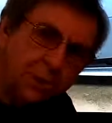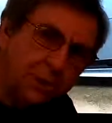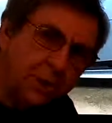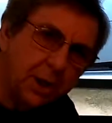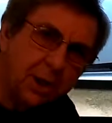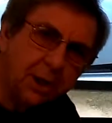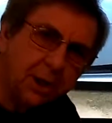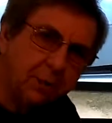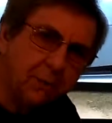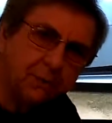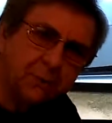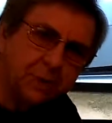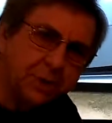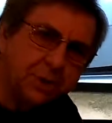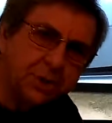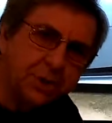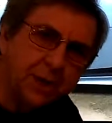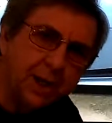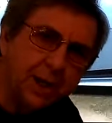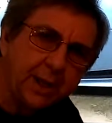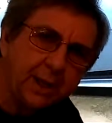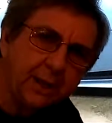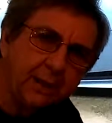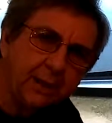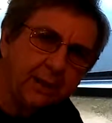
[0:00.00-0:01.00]
was none of them for
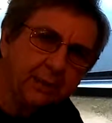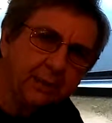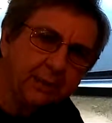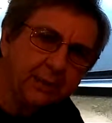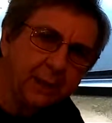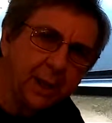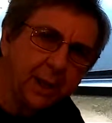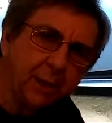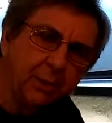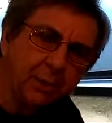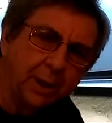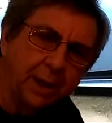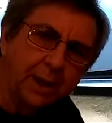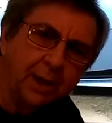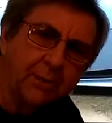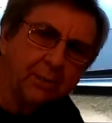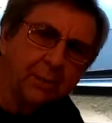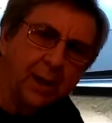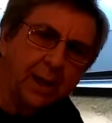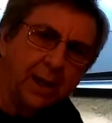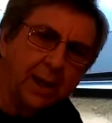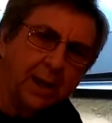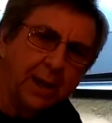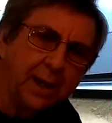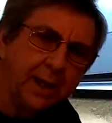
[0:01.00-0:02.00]
sale. Not on
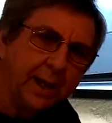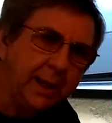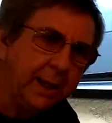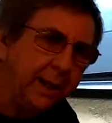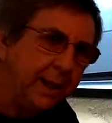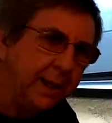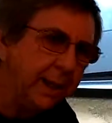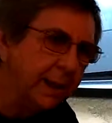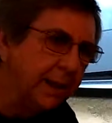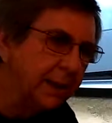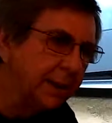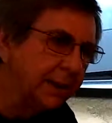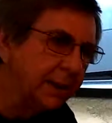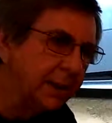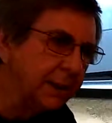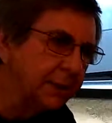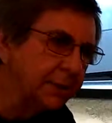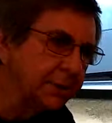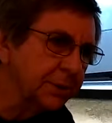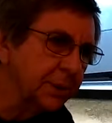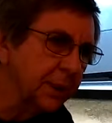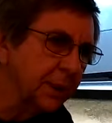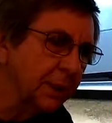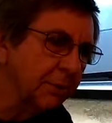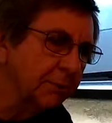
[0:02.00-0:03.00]
eBay.
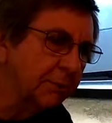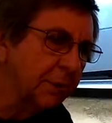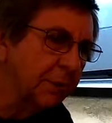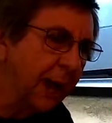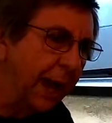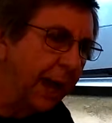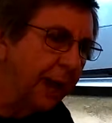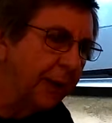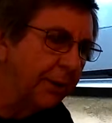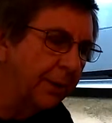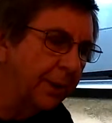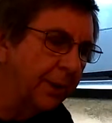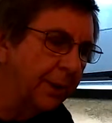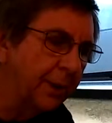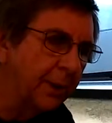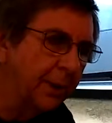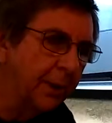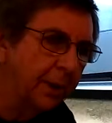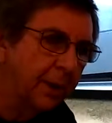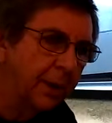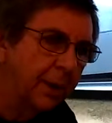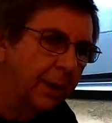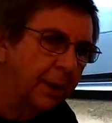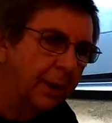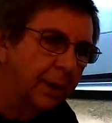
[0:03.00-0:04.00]
These battery
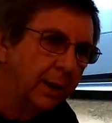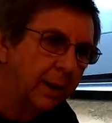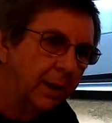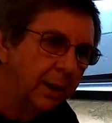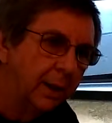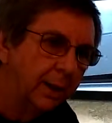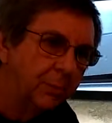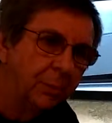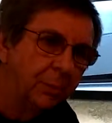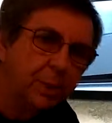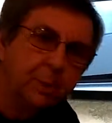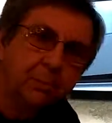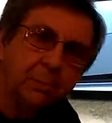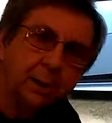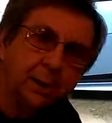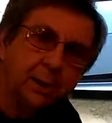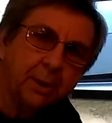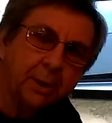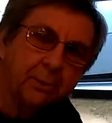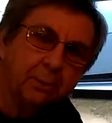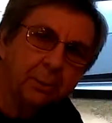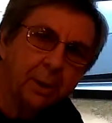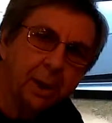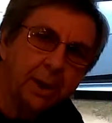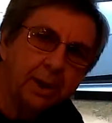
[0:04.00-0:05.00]

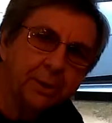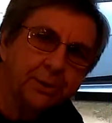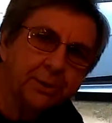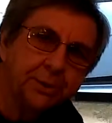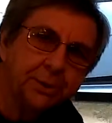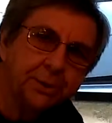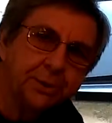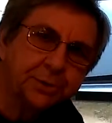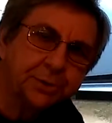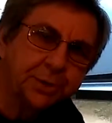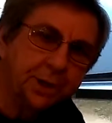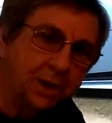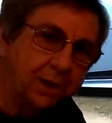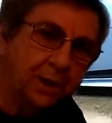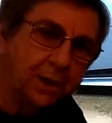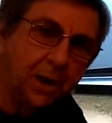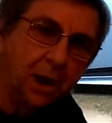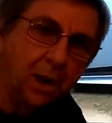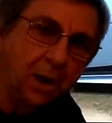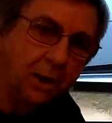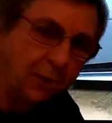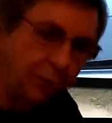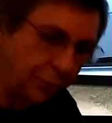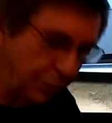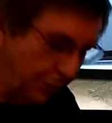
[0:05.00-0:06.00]
rebuilding places didn't
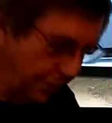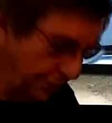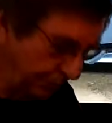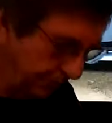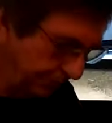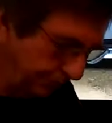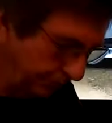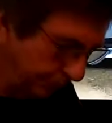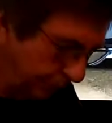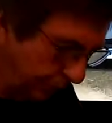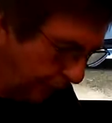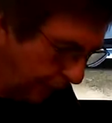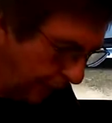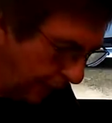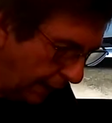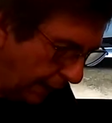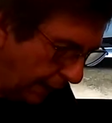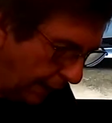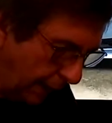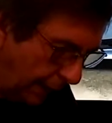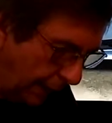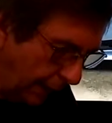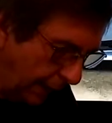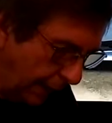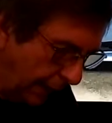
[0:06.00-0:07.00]
offer them.
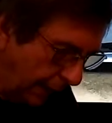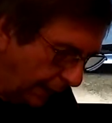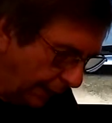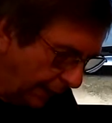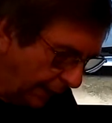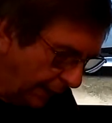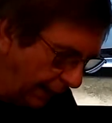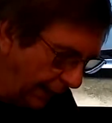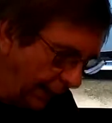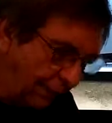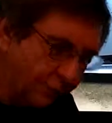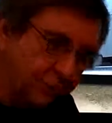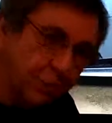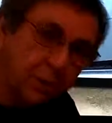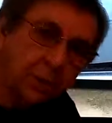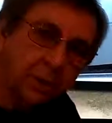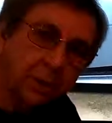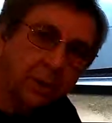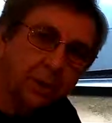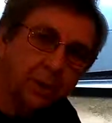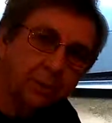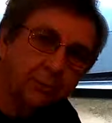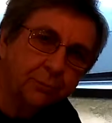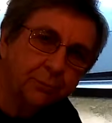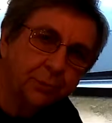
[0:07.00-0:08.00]
And after
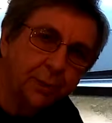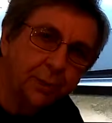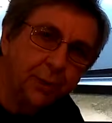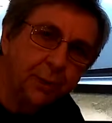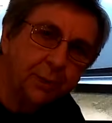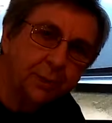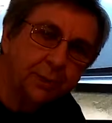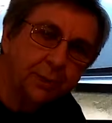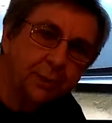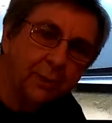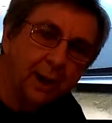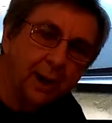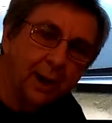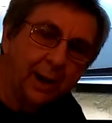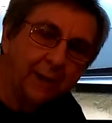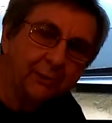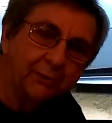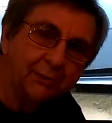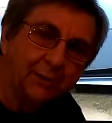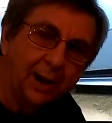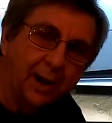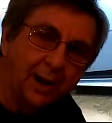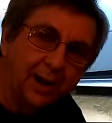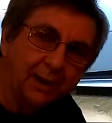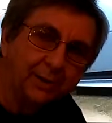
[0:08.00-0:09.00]
looking further, I
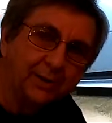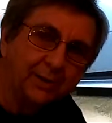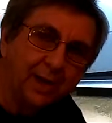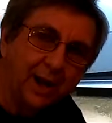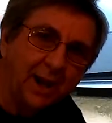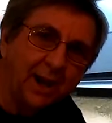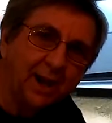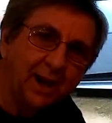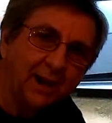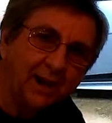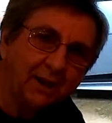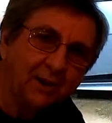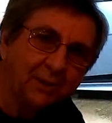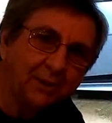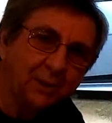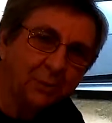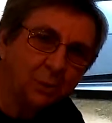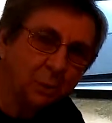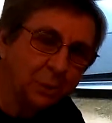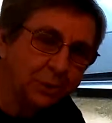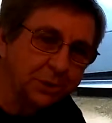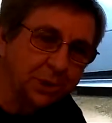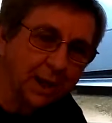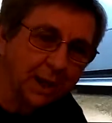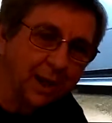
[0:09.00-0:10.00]
found
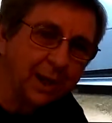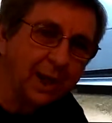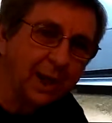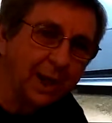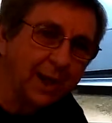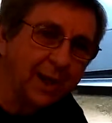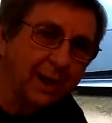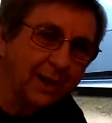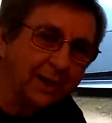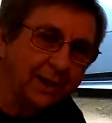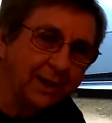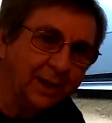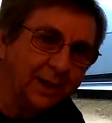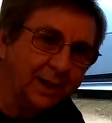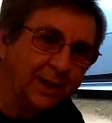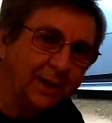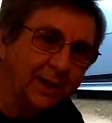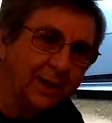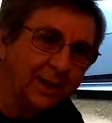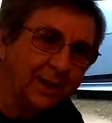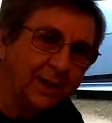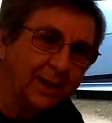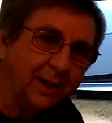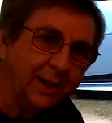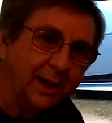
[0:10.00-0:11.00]
out, which I'm glad I
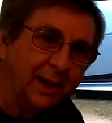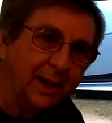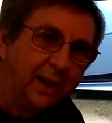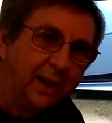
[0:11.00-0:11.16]
did,